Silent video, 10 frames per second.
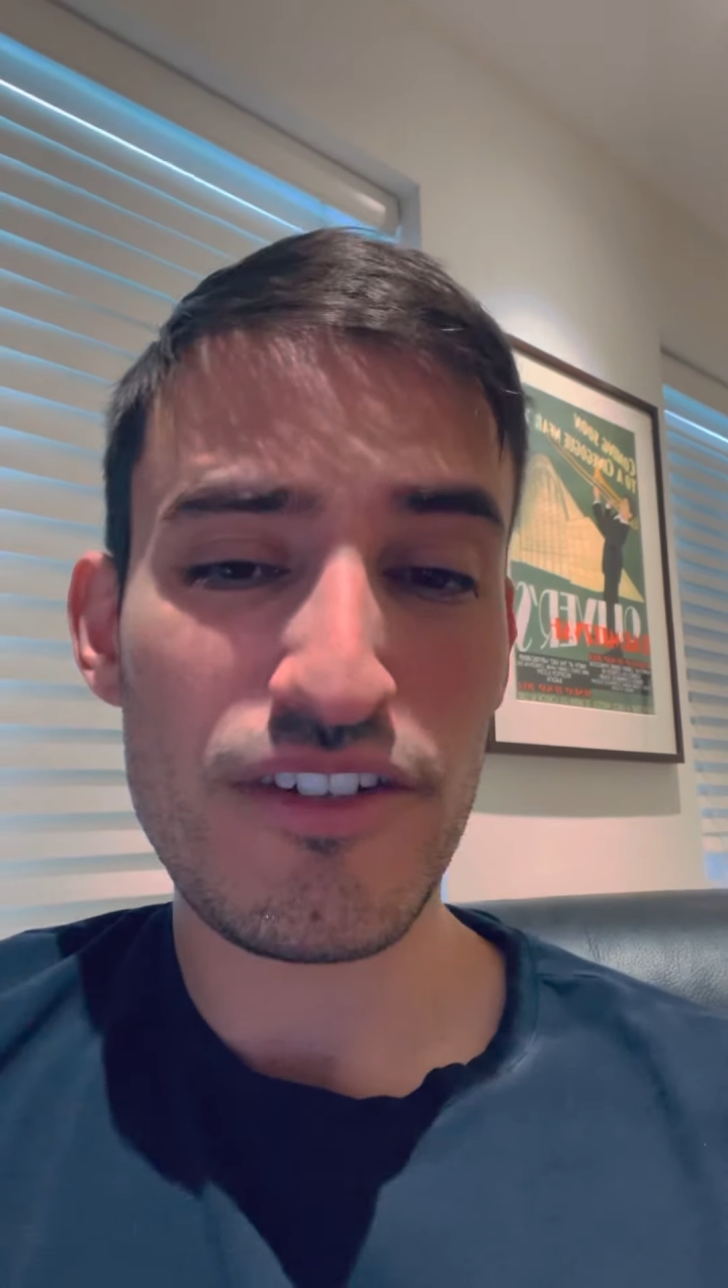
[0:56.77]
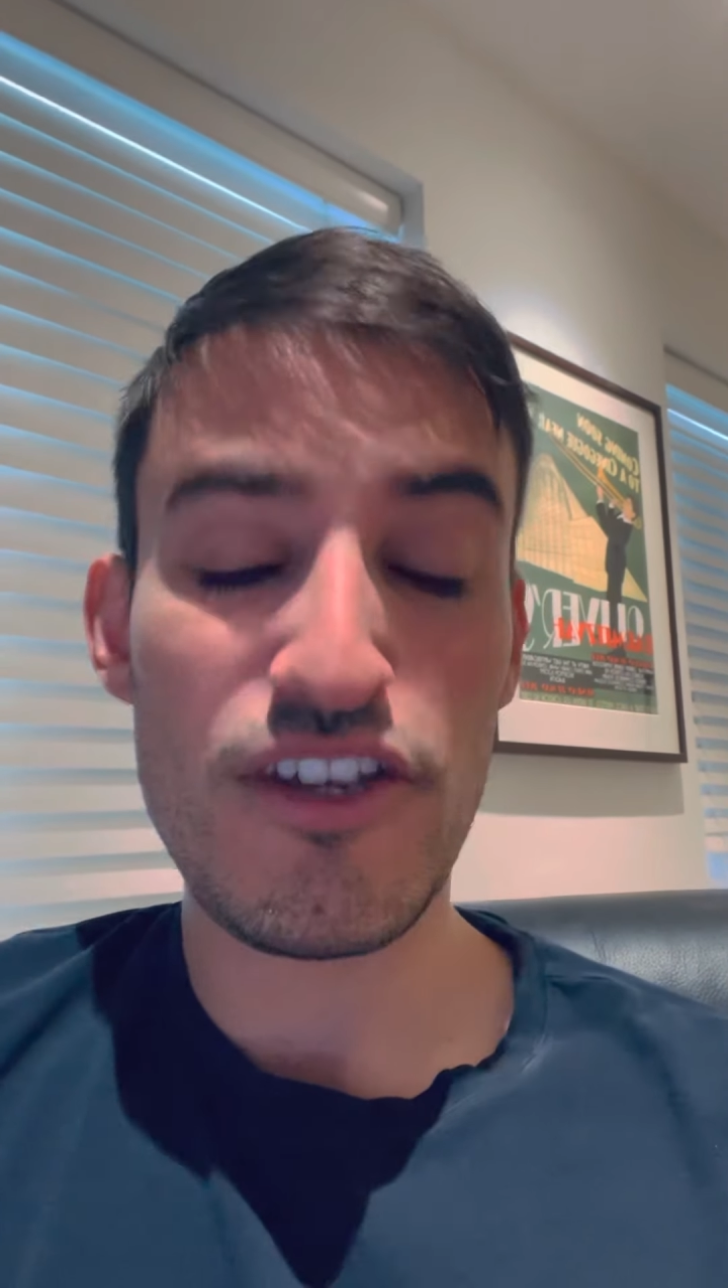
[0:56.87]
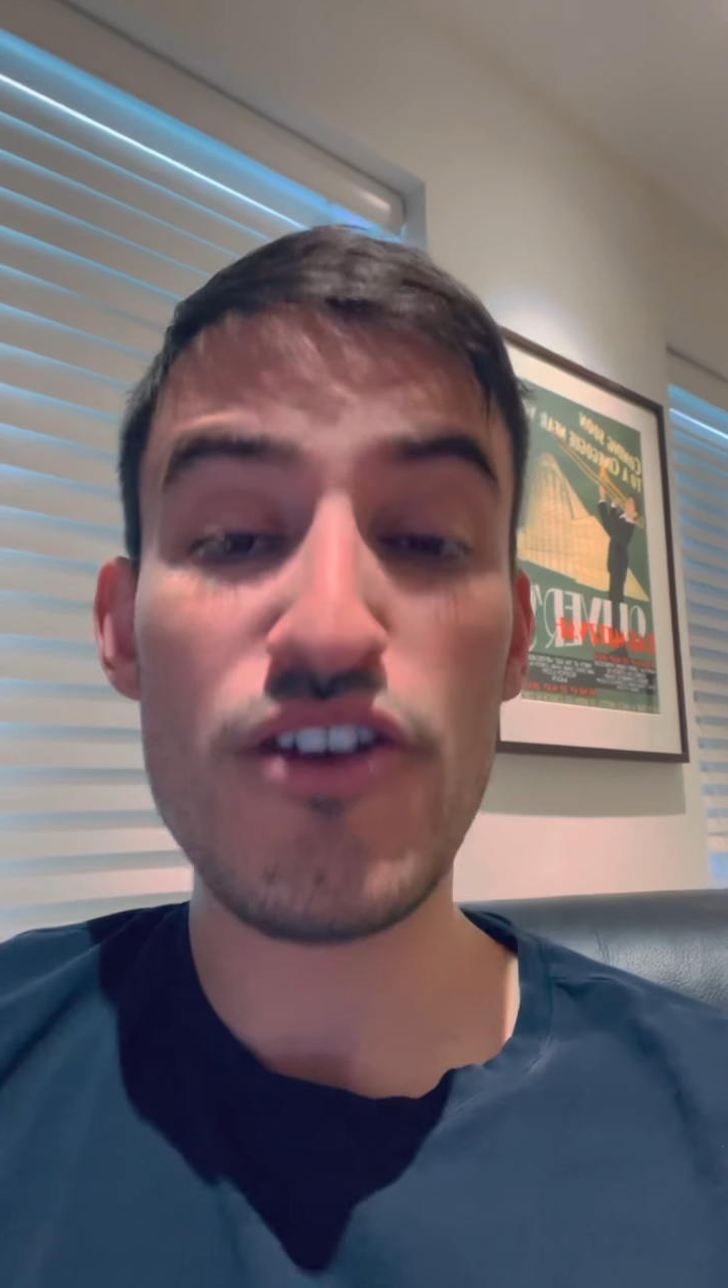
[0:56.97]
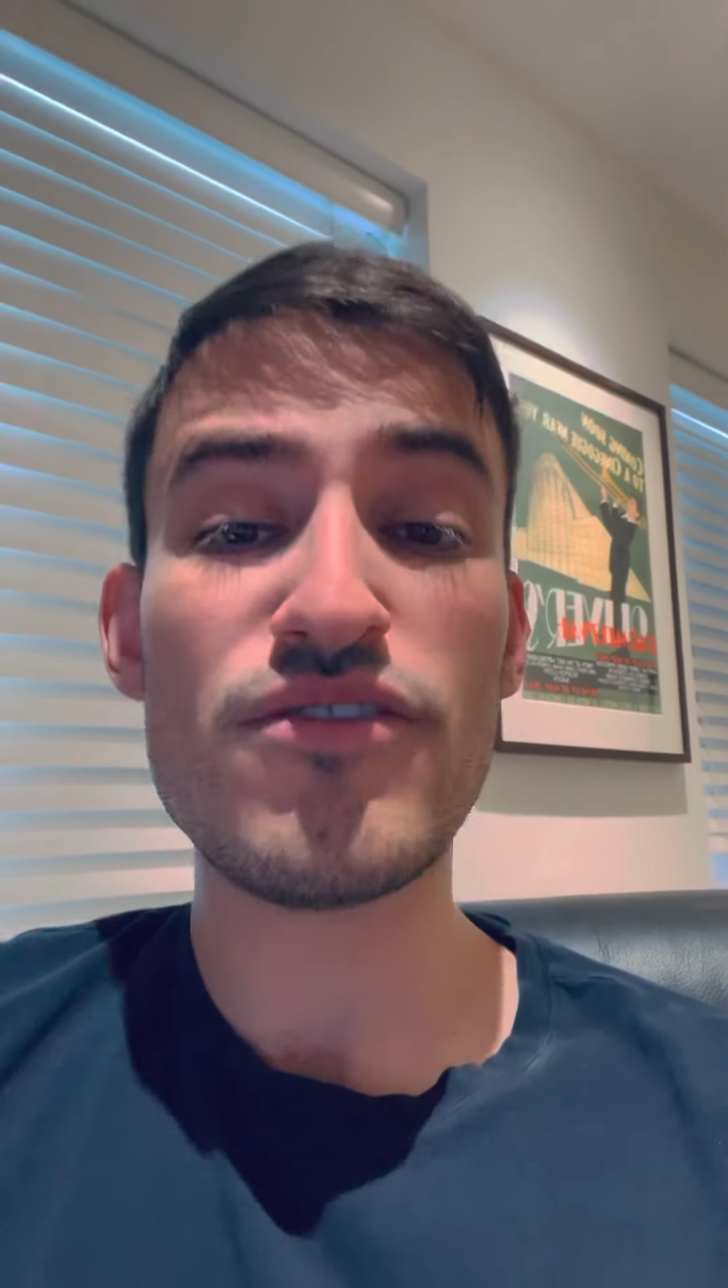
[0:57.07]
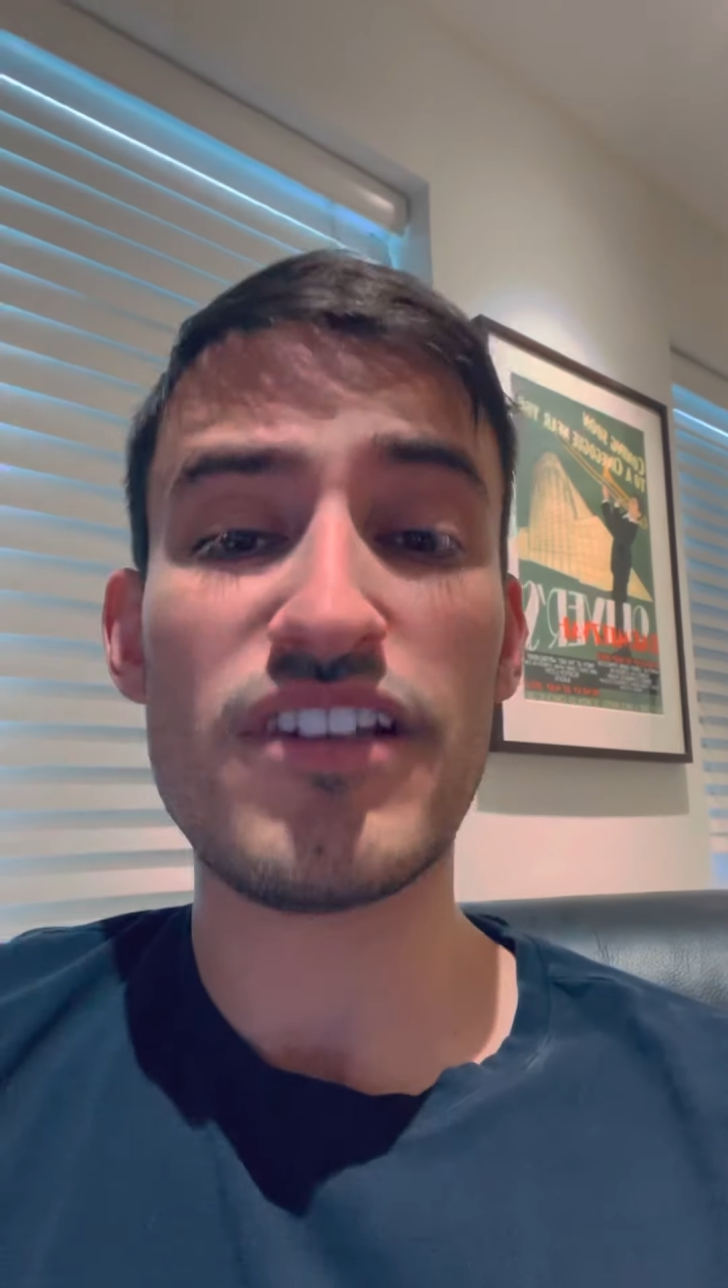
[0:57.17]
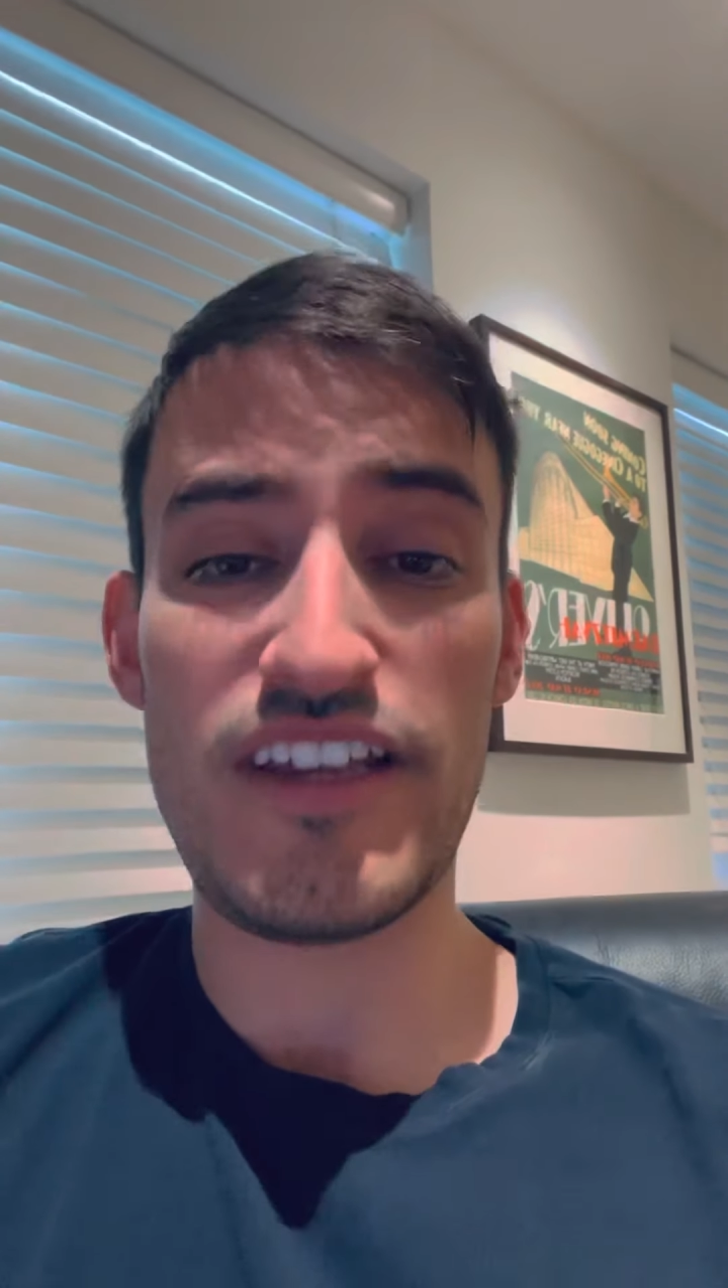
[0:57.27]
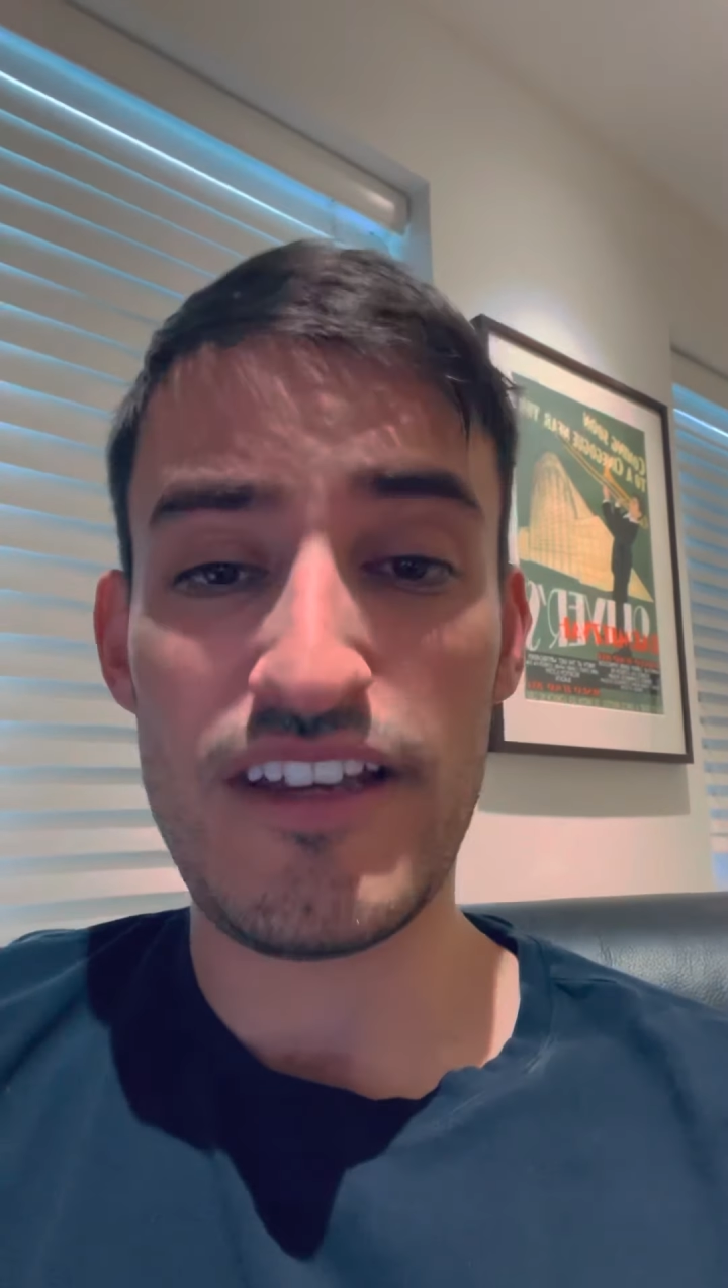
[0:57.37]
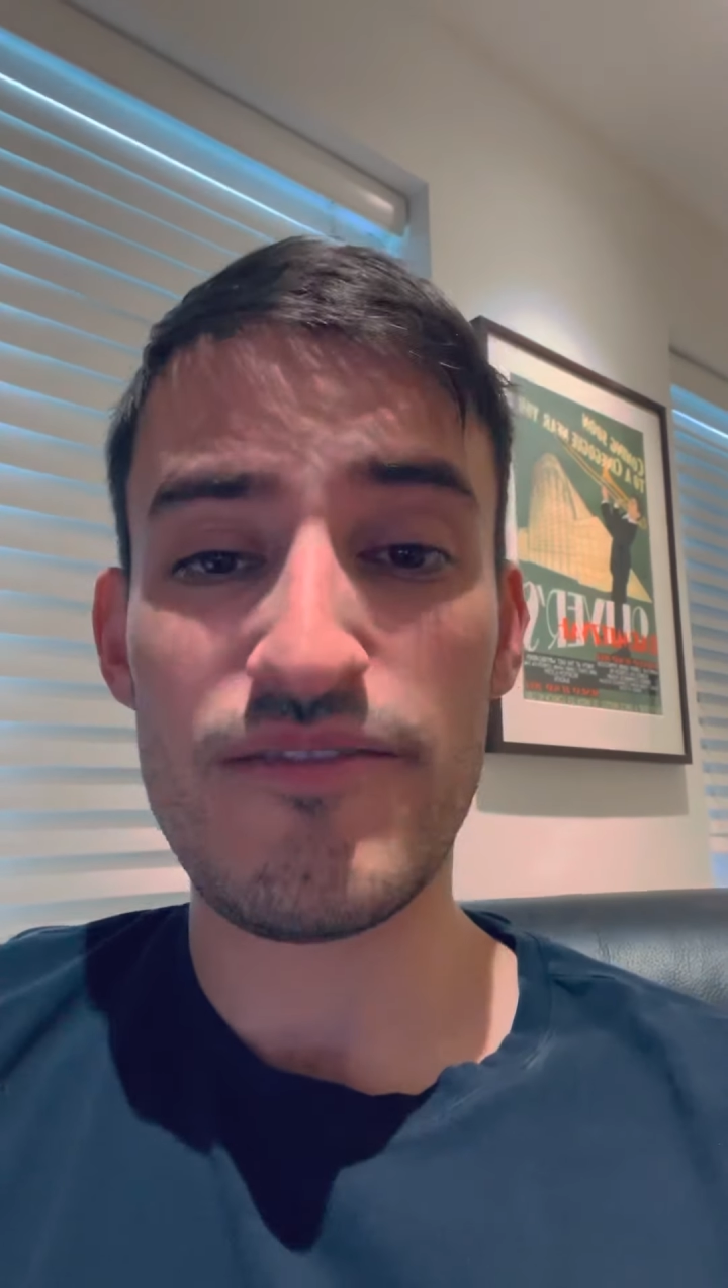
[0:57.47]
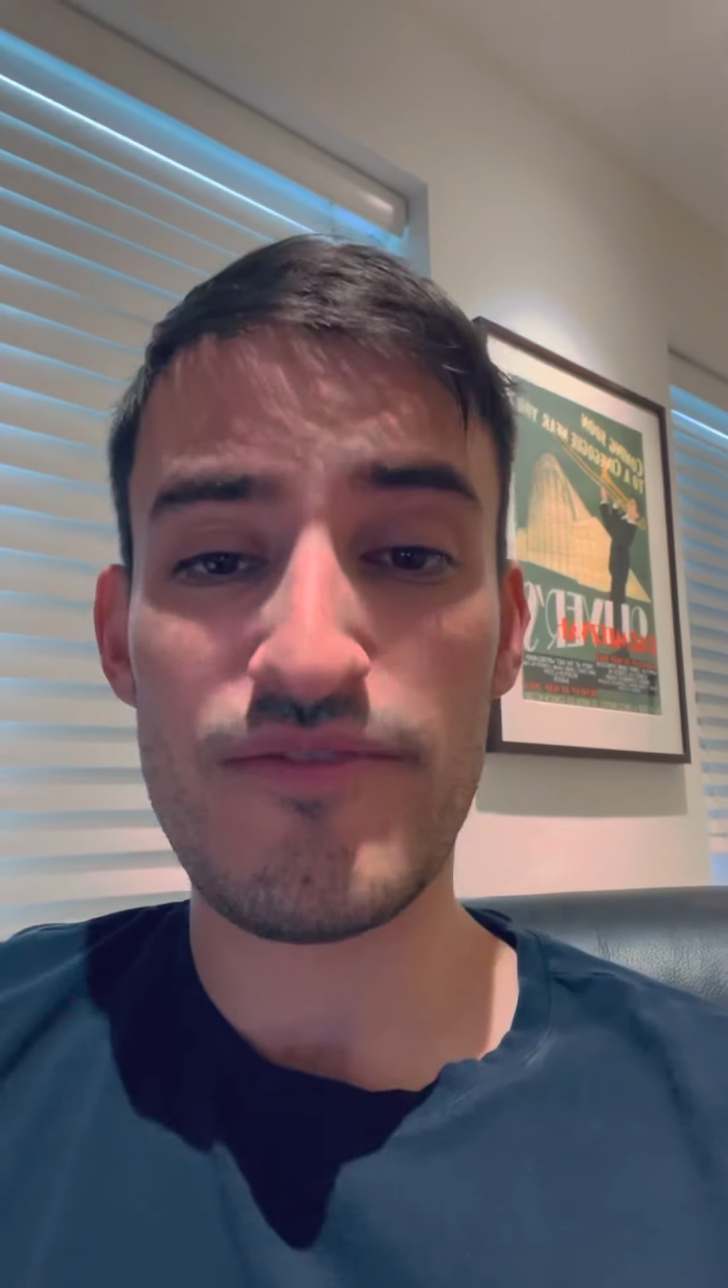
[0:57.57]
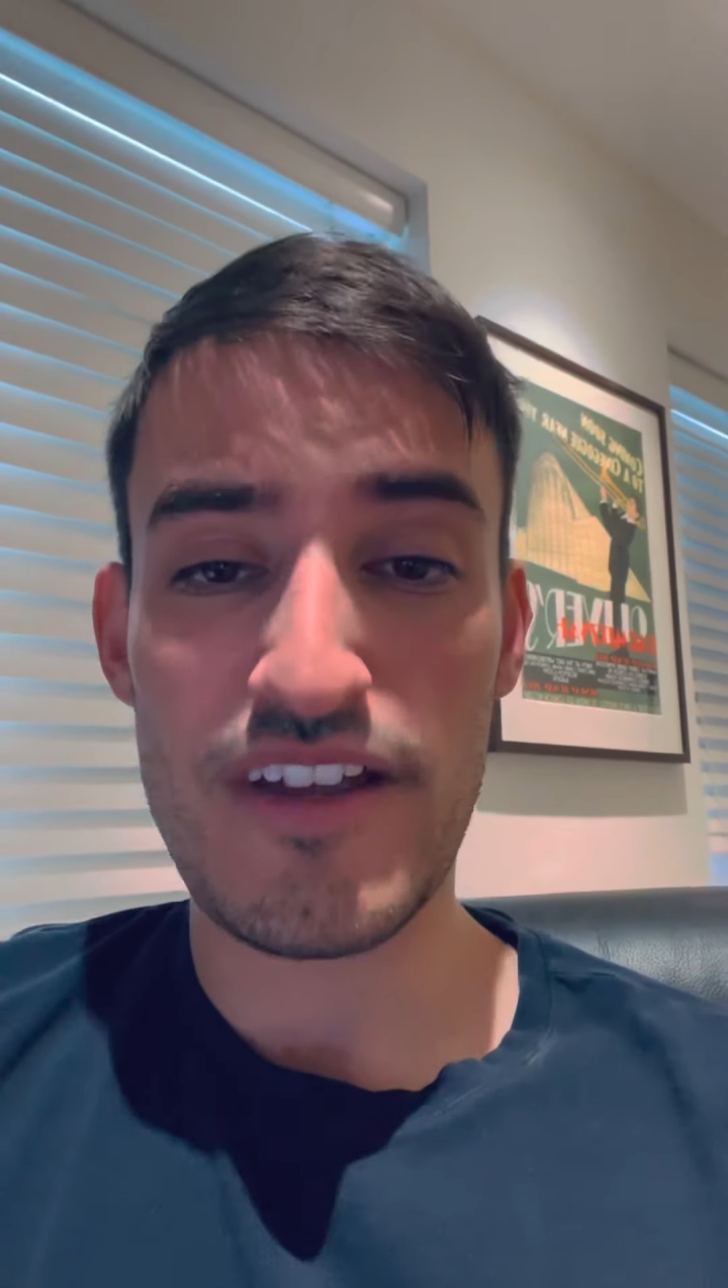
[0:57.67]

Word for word: usually